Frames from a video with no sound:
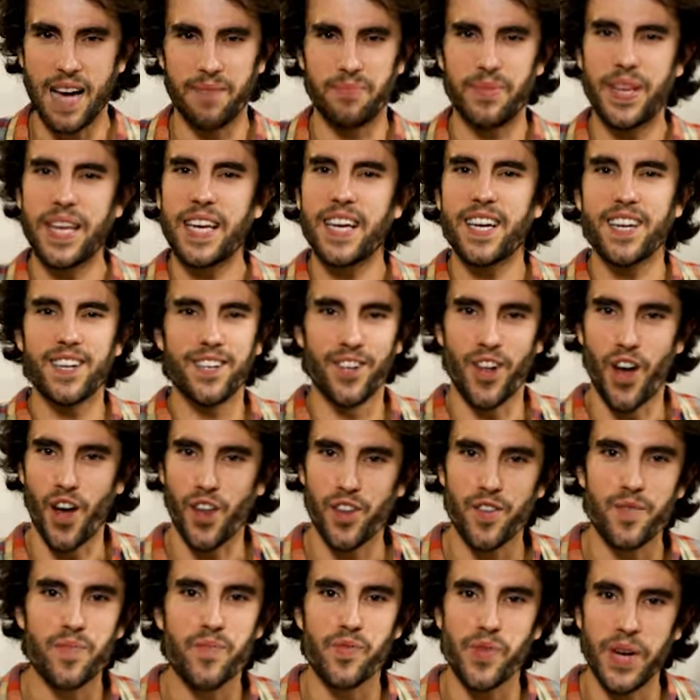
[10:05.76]
I'm taking a
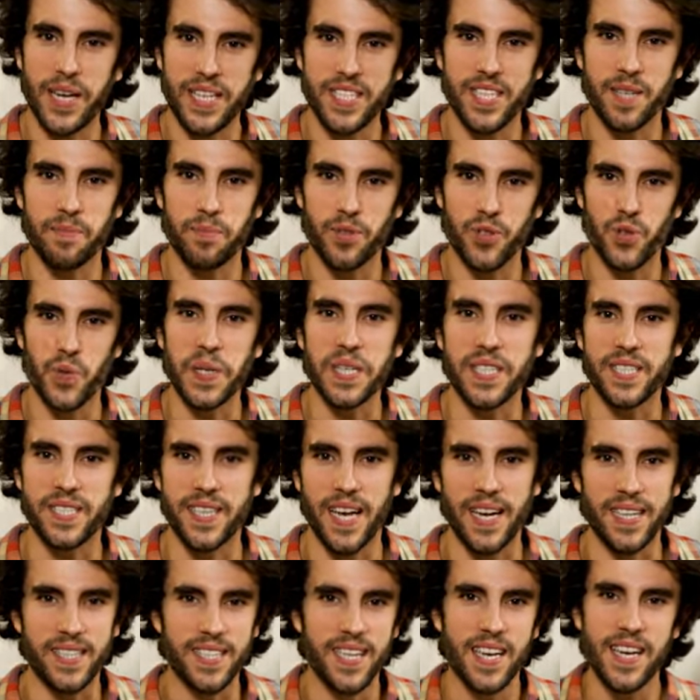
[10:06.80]
lot of breaks in between
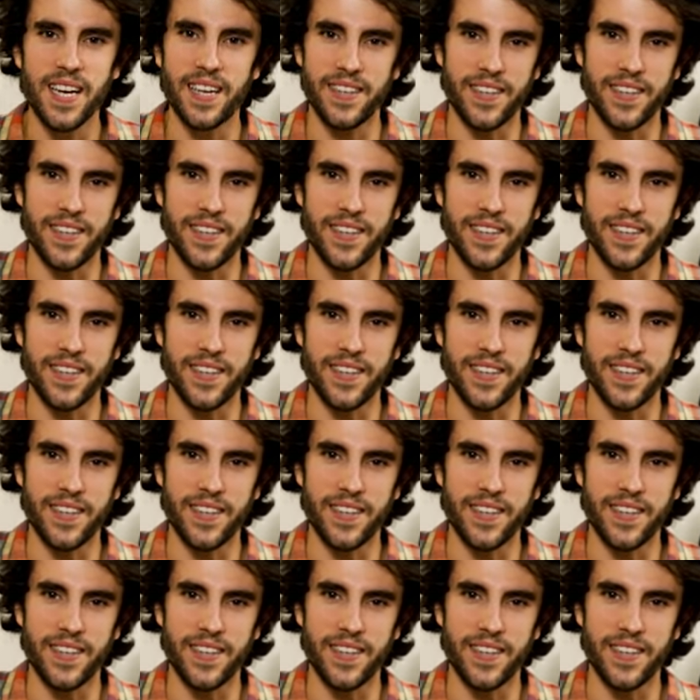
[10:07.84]
sets.